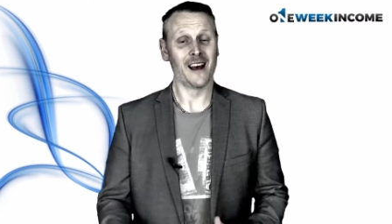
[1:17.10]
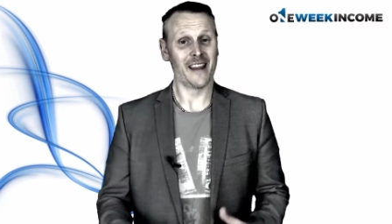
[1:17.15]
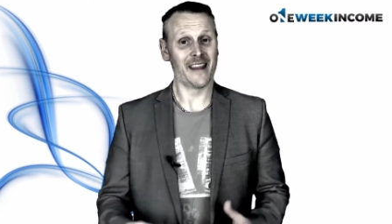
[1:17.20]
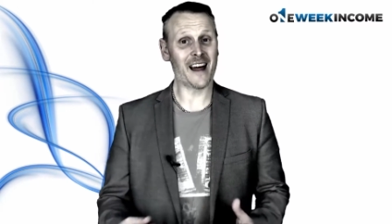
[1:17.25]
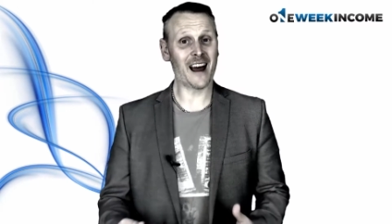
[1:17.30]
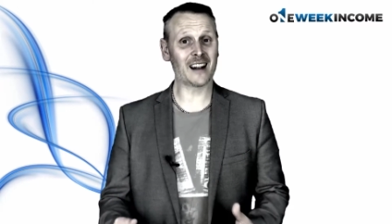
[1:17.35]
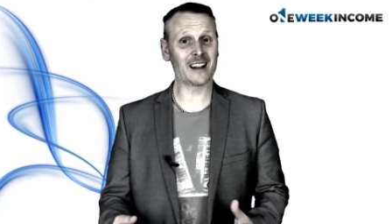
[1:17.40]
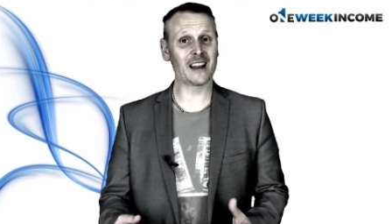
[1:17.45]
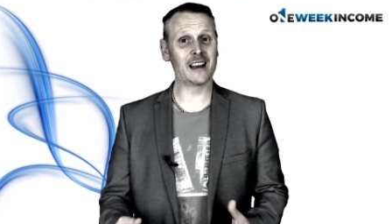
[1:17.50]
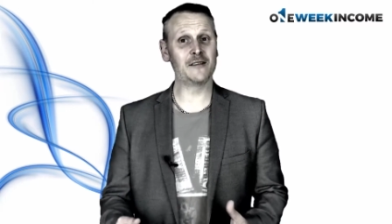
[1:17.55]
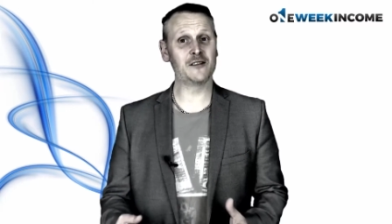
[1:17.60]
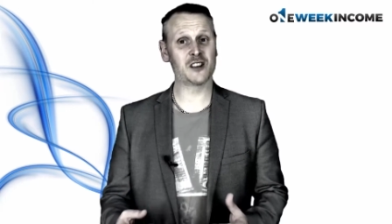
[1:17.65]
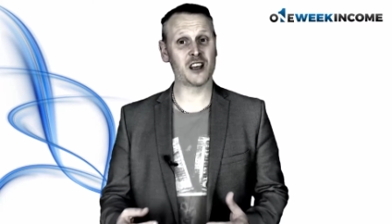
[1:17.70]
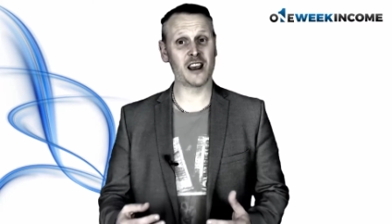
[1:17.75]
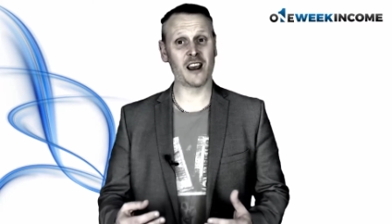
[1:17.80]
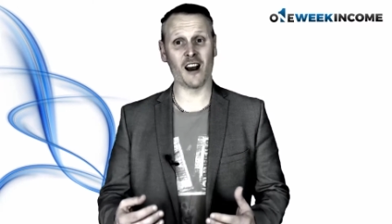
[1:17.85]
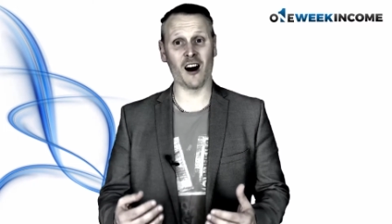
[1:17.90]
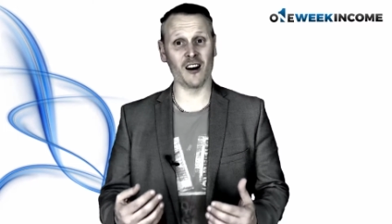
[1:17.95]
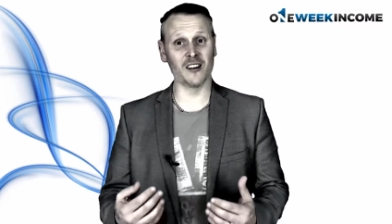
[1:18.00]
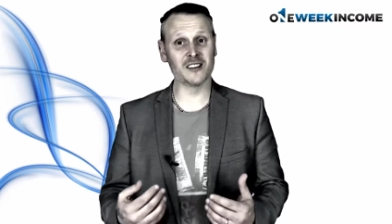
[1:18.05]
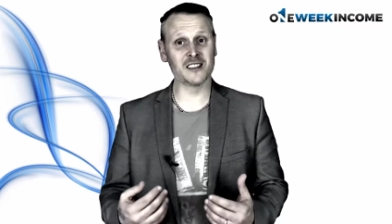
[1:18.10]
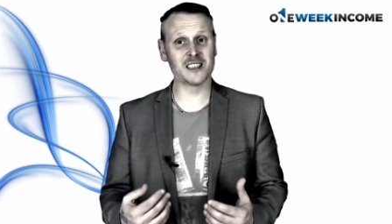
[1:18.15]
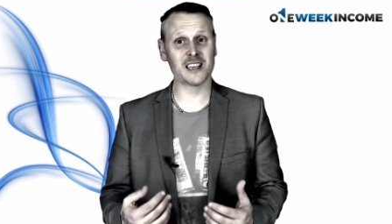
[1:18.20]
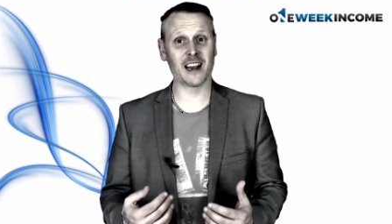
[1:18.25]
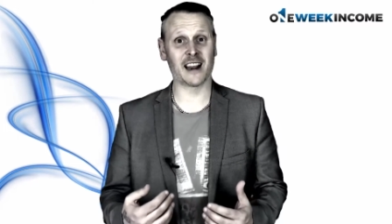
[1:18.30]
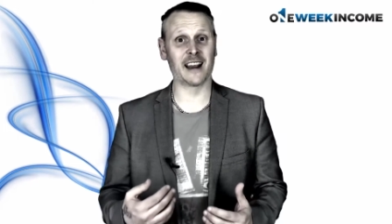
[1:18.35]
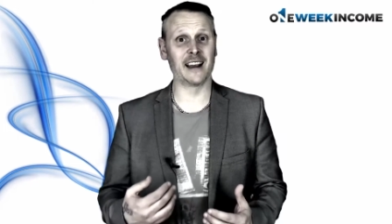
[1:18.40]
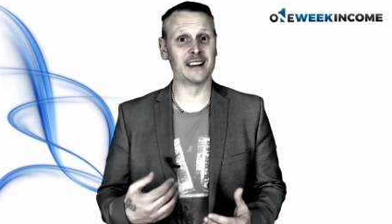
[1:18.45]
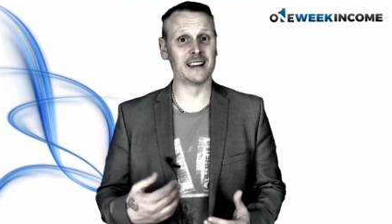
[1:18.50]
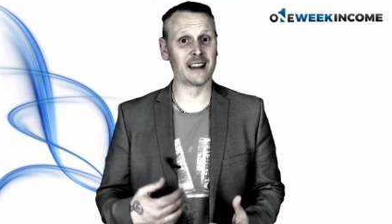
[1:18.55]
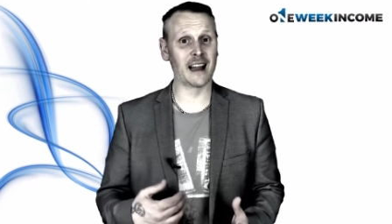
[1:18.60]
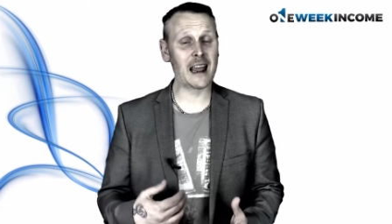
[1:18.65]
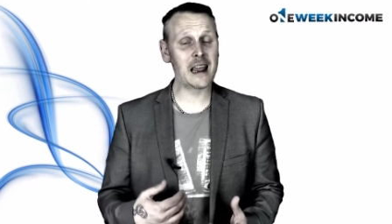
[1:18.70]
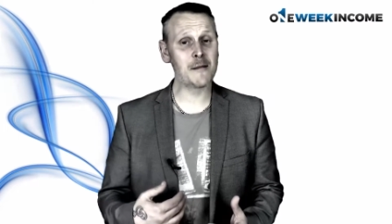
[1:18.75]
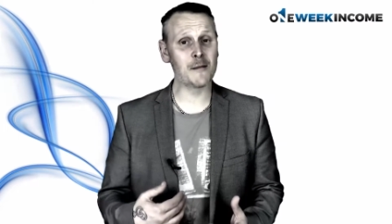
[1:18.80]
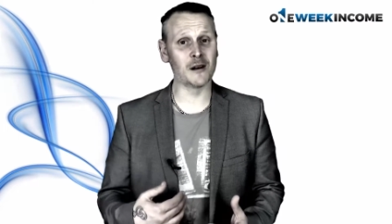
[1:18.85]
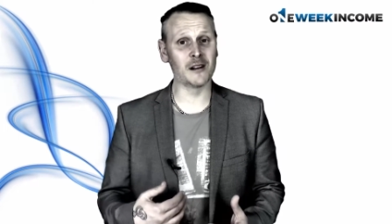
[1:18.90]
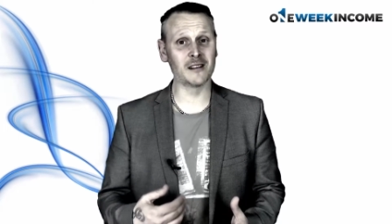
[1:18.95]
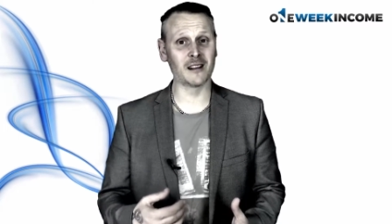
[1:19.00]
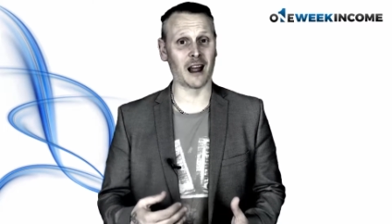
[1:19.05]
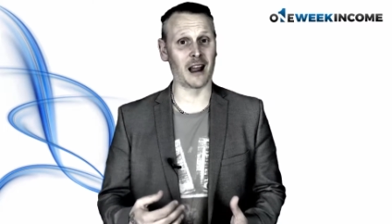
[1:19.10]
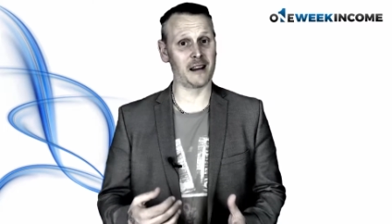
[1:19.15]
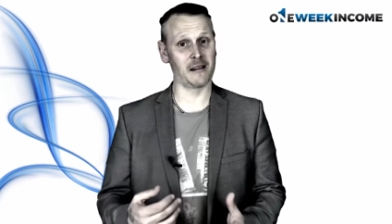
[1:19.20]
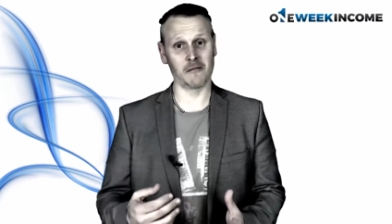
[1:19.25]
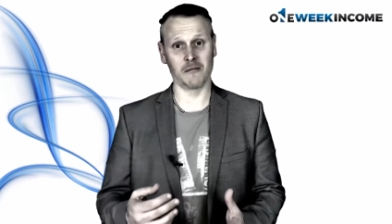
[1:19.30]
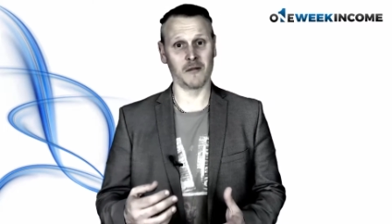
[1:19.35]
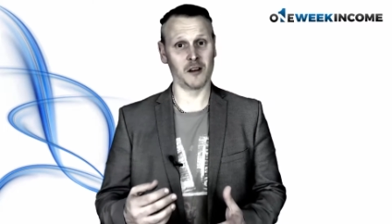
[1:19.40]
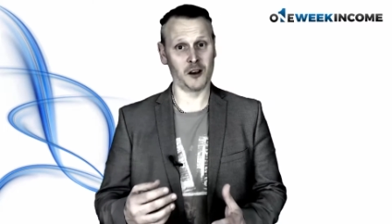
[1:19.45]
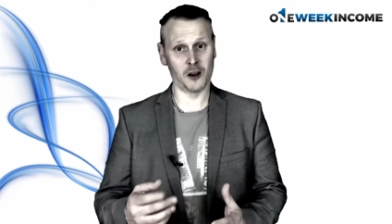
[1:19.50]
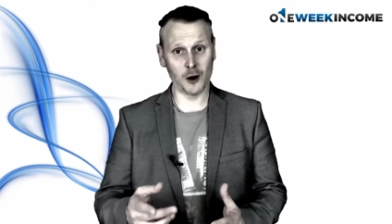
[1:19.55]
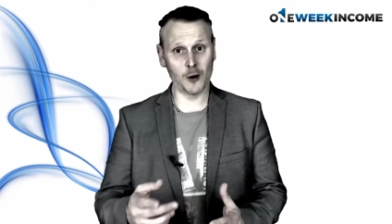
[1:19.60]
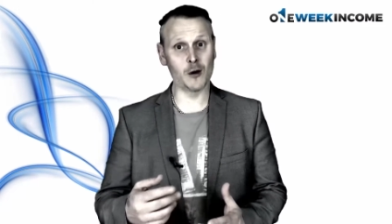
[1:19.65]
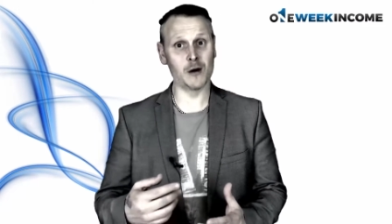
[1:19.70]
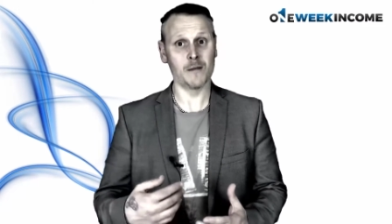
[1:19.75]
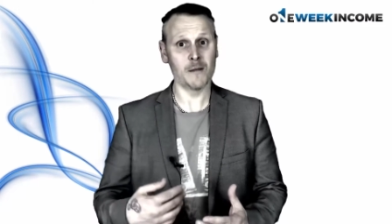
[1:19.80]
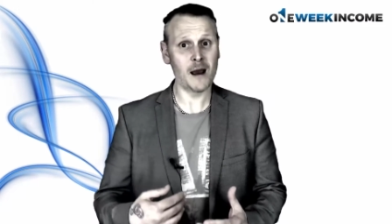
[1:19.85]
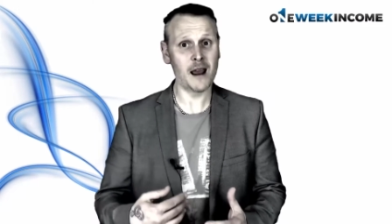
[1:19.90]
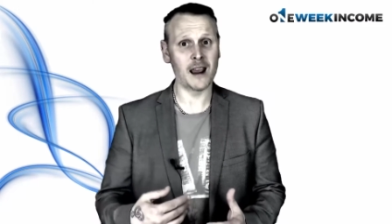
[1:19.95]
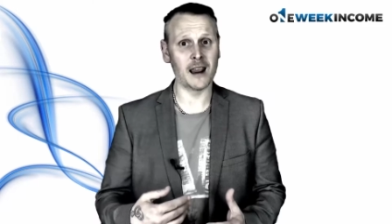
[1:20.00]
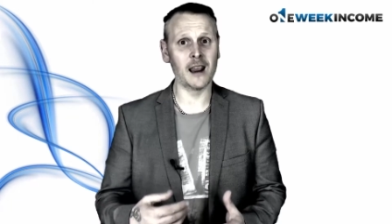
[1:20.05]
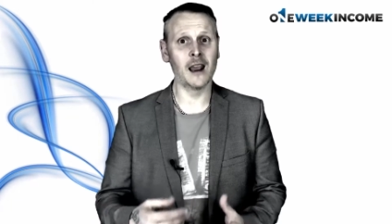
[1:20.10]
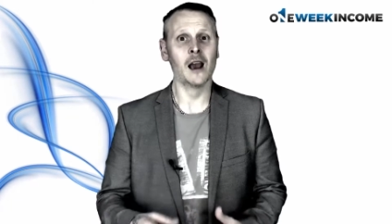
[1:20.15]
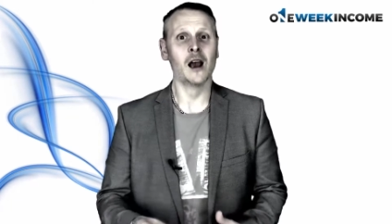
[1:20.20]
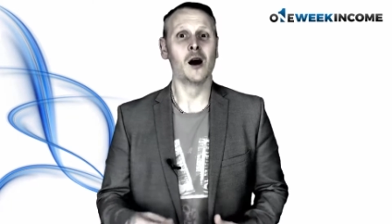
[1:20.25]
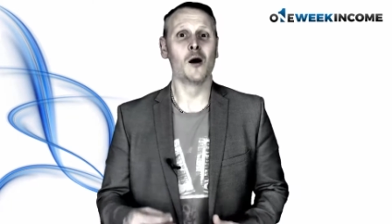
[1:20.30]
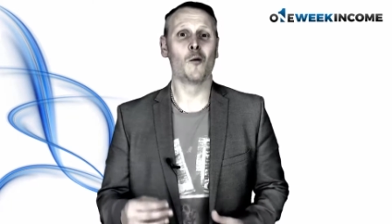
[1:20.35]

That leaves the untechy layman like you and me